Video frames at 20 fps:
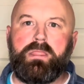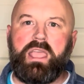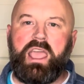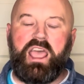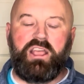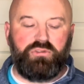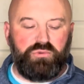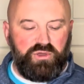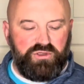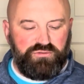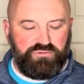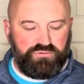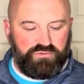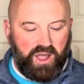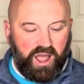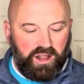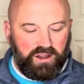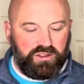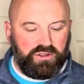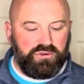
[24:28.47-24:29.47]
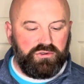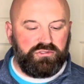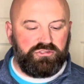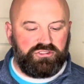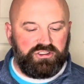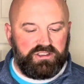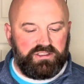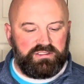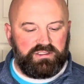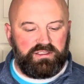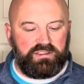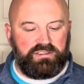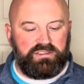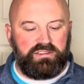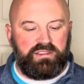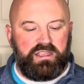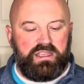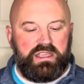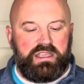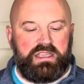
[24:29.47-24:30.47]
As we follow
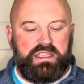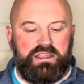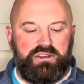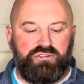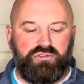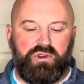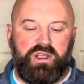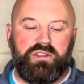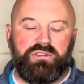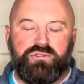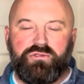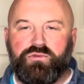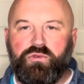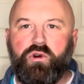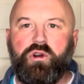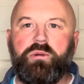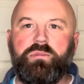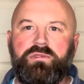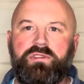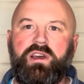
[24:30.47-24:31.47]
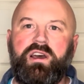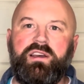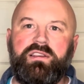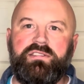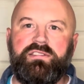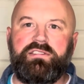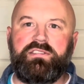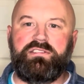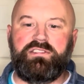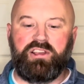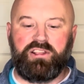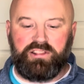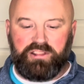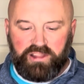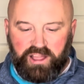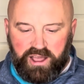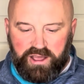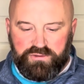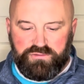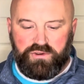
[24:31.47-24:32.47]
Jesus, he transforms us to
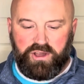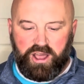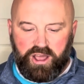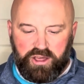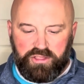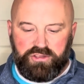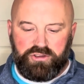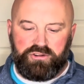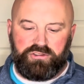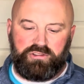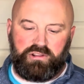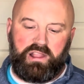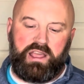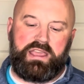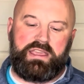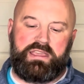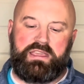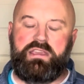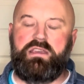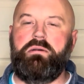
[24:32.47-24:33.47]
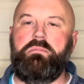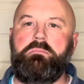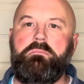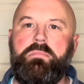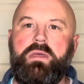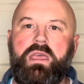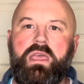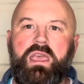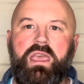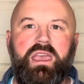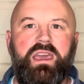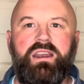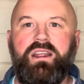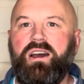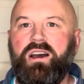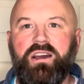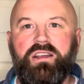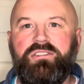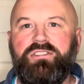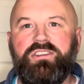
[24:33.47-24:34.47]
love others like him. And
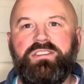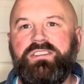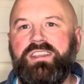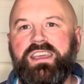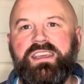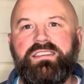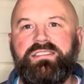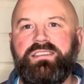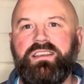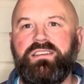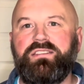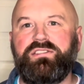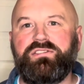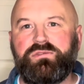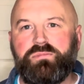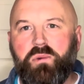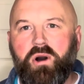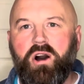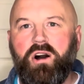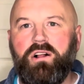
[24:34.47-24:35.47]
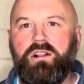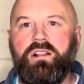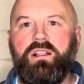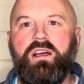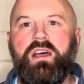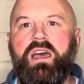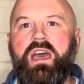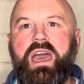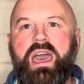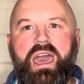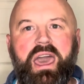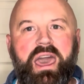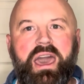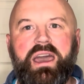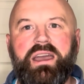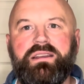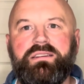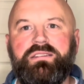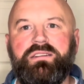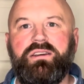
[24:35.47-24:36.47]
it just takes a small
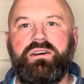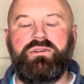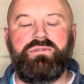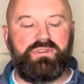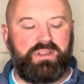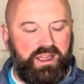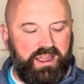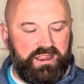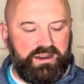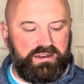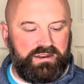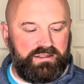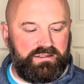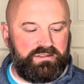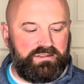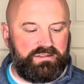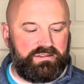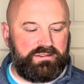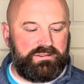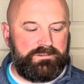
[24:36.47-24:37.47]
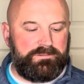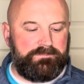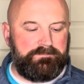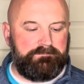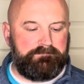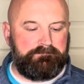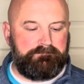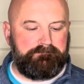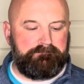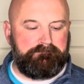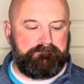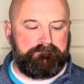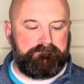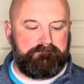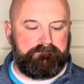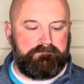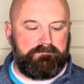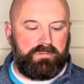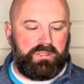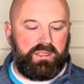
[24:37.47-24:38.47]
act of kindness.
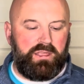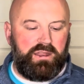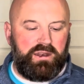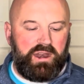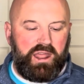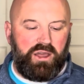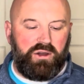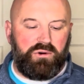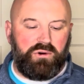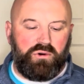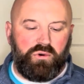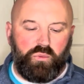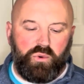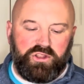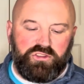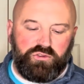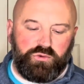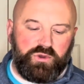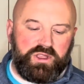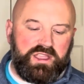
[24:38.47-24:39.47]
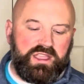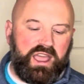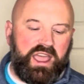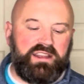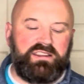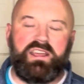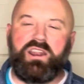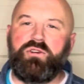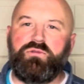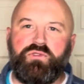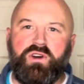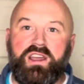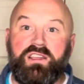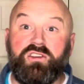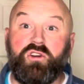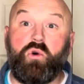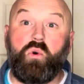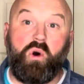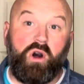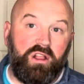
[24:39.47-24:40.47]
Now, once we identify
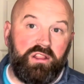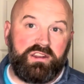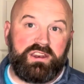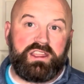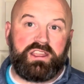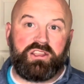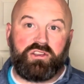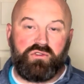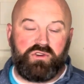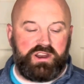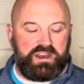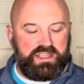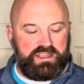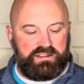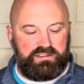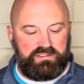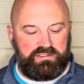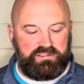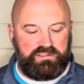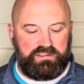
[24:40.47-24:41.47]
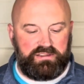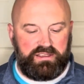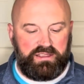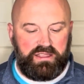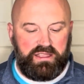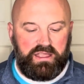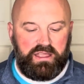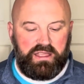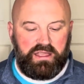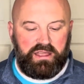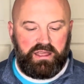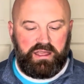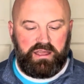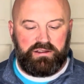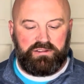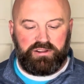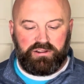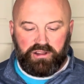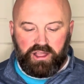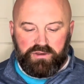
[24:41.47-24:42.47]
the quality ingredients
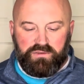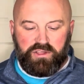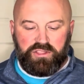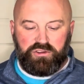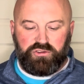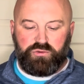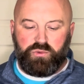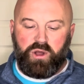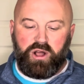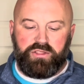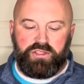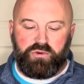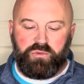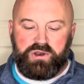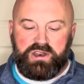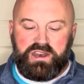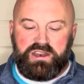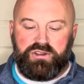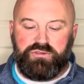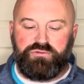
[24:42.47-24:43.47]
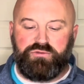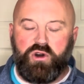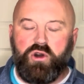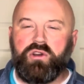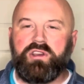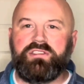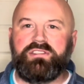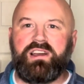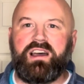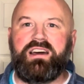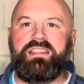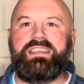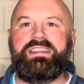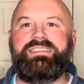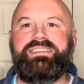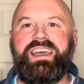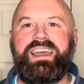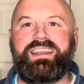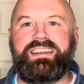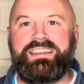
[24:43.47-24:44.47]
to love others well, then we need to focus on the
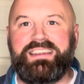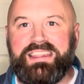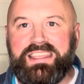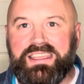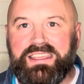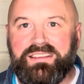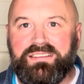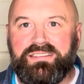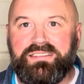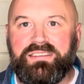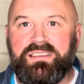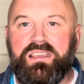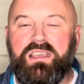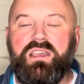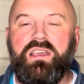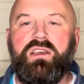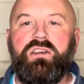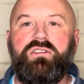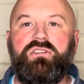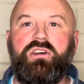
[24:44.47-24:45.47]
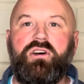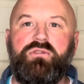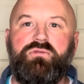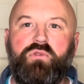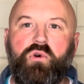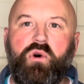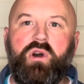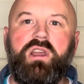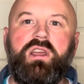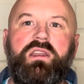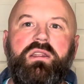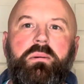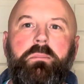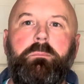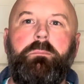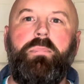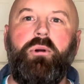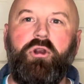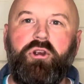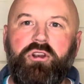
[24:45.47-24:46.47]
techniques to
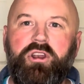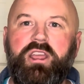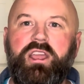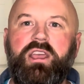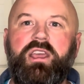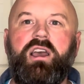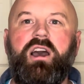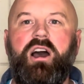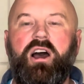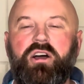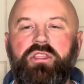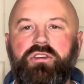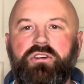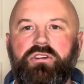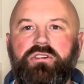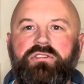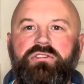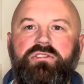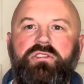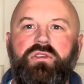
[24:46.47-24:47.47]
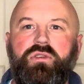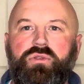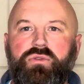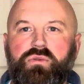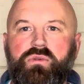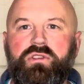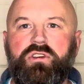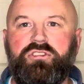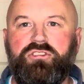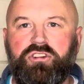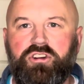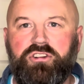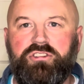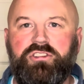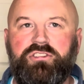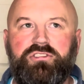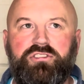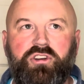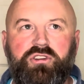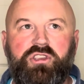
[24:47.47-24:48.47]
avoid burning others through the church.
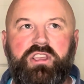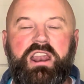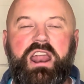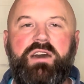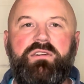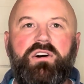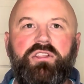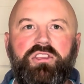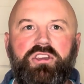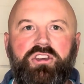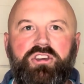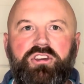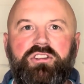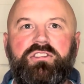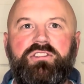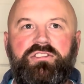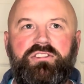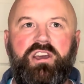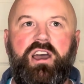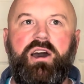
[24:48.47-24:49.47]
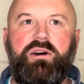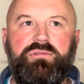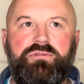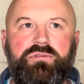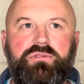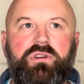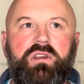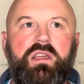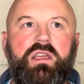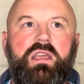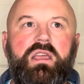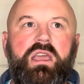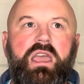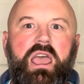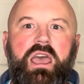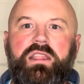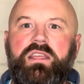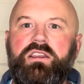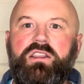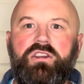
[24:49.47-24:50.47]
And so you can have all the good stuff,
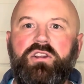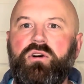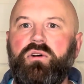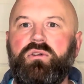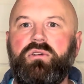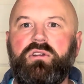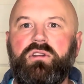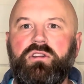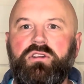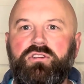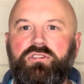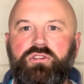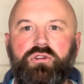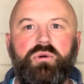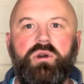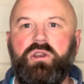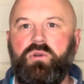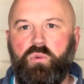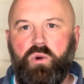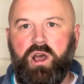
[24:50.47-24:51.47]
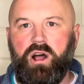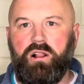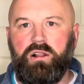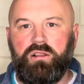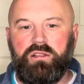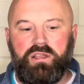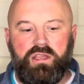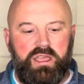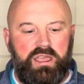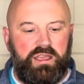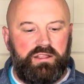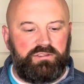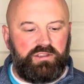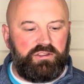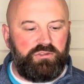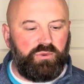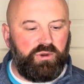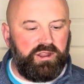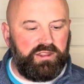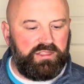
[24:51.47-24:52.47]
and then you don't do it well. And so
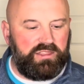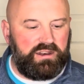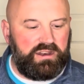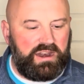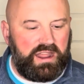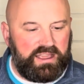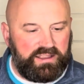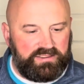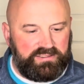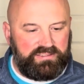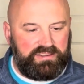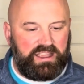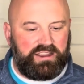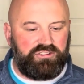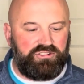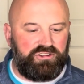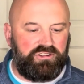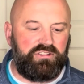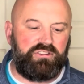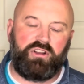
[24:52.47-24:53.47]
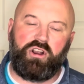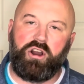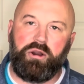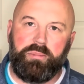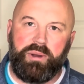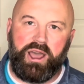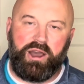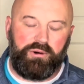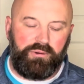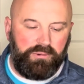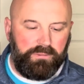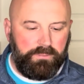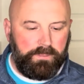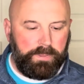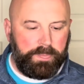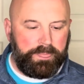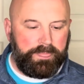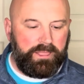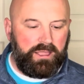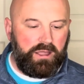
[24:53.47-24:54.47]
that's what the next sections are about.
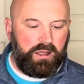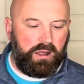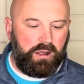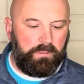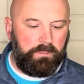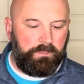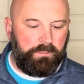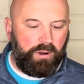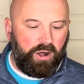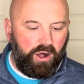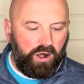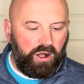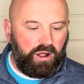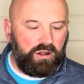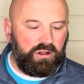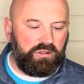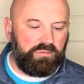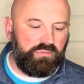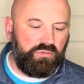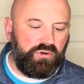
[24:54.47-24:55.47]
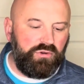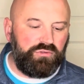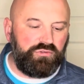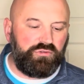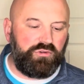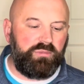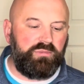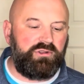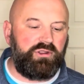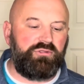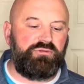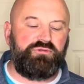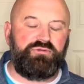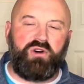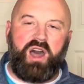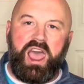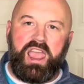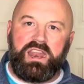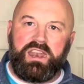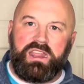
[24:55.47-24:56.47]
Paul moves from
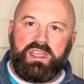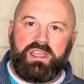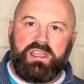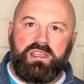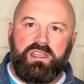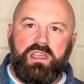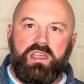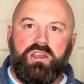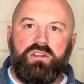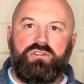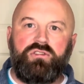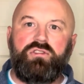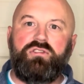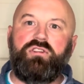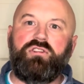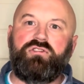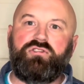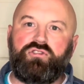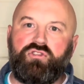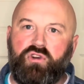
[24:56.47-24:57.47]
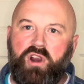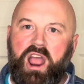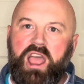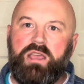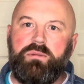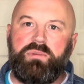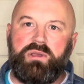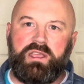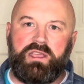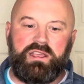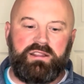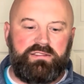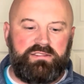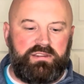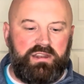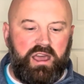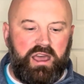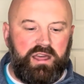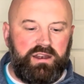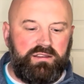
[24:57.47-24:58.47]
defining to describing. It's
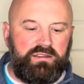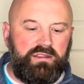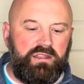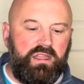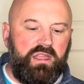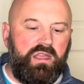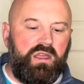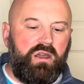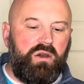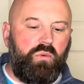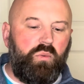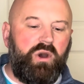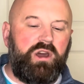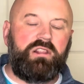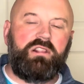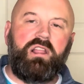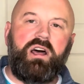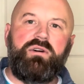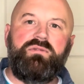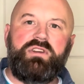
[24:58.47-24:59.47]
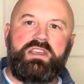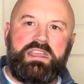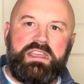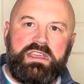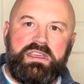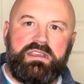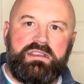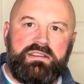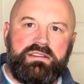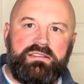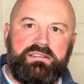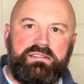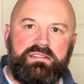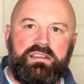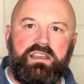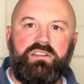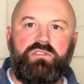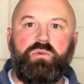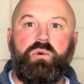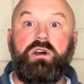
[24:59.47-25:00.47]
not what love is,
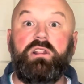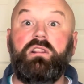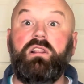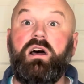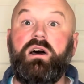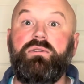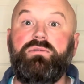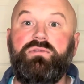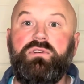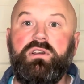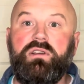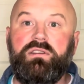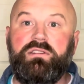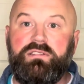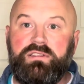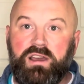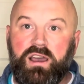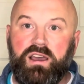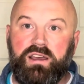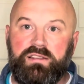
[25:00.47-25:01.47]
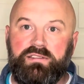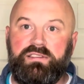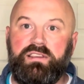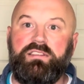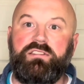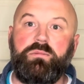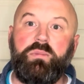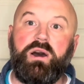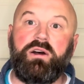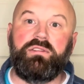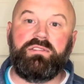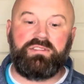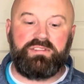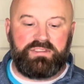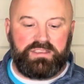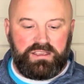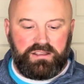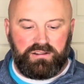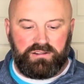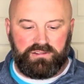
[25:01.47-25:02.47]
it's what love does. It's about
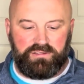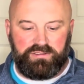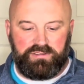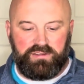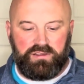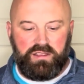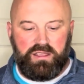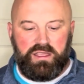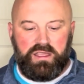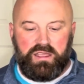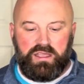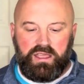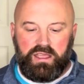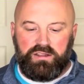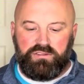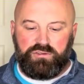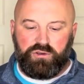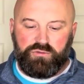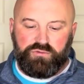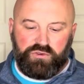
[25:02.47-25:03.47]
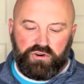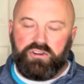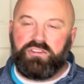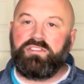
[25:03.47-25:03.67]
skills. And so verse